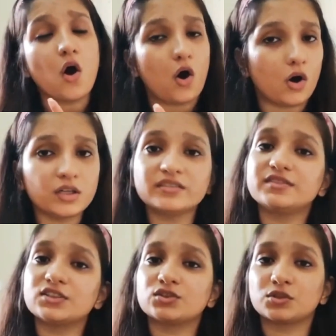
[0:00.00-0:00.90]
all of
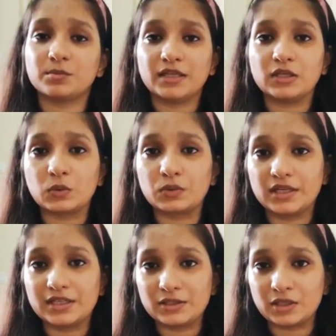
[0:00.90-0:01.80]
this should be
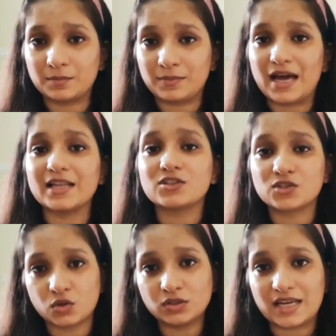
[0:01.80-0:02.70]
included in your plan
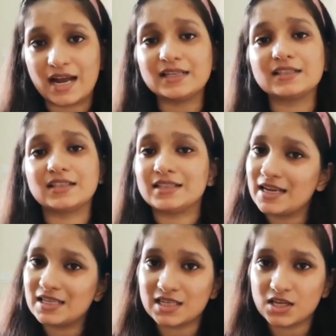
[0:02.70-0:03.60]
so that the
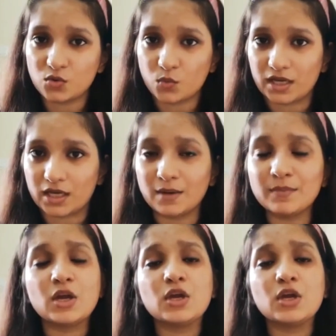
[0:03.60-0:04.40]
next day you wake up,